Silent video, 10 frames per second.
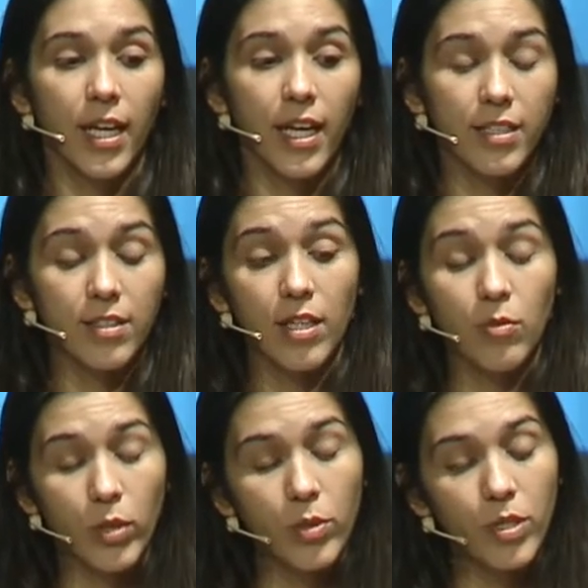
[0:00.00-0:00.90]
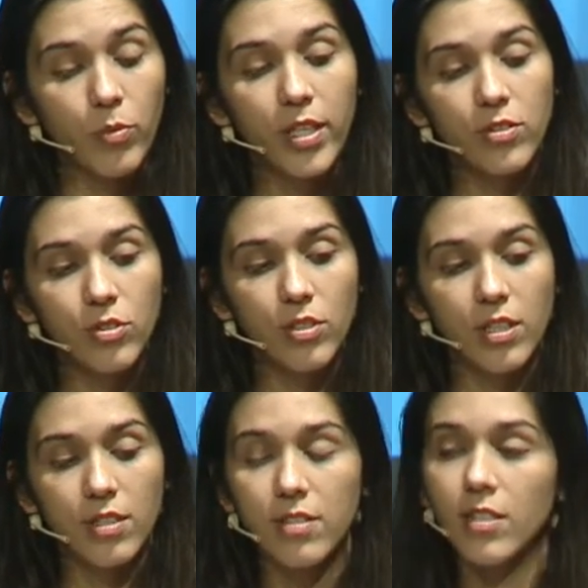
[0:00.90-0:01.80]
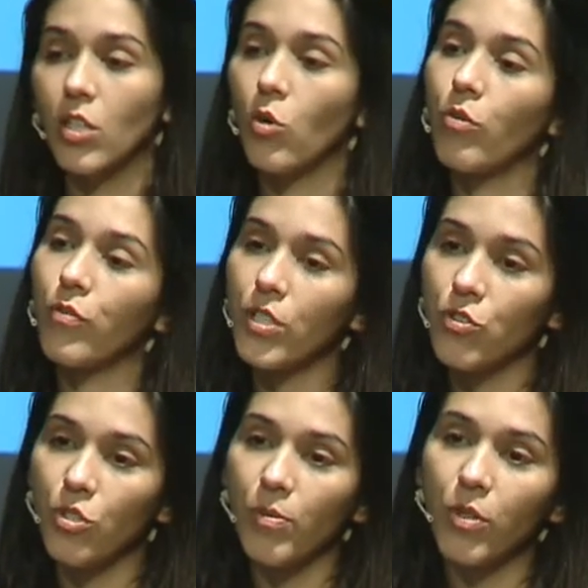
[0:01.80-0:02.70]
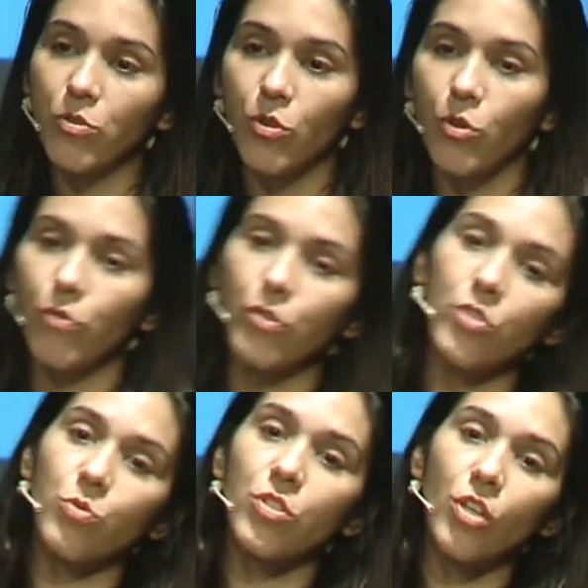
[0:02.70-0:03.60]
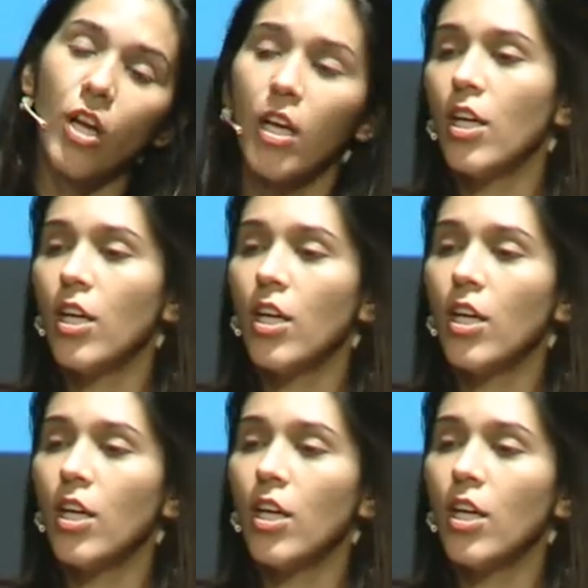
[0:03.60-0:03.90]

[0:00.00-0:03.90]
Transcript: And uh, when we went to this uh, conference, Gemalto conference, we saw